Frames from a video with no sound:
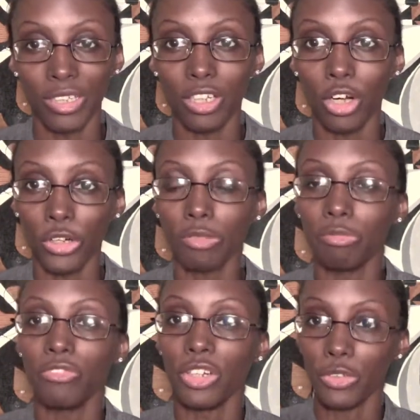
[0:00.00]
Like art
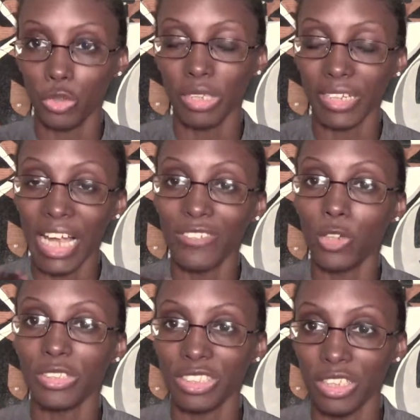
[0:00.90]
can I've
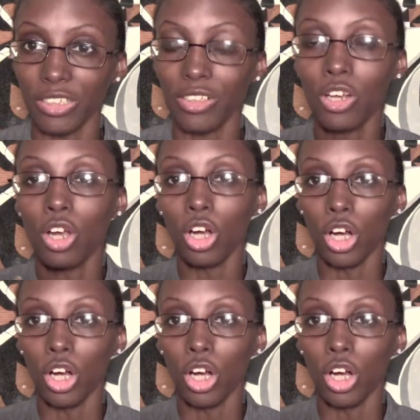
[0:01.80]
always said,